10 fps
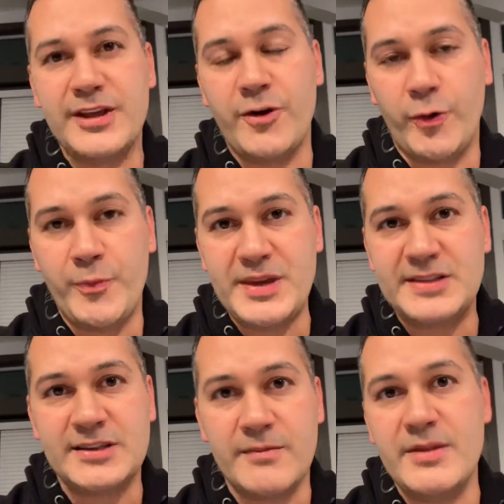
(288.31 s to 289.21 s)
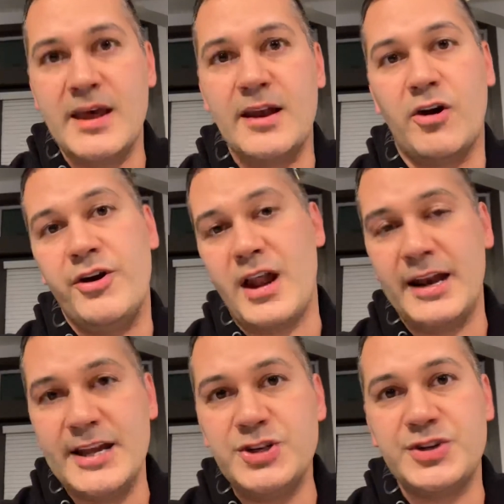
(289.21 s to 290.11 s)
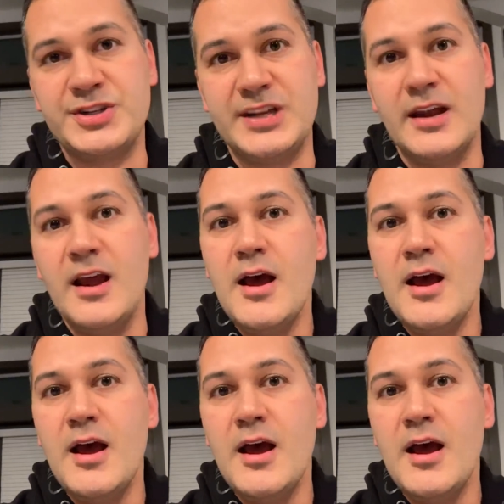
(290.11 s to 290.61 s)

there will be some that are not interested.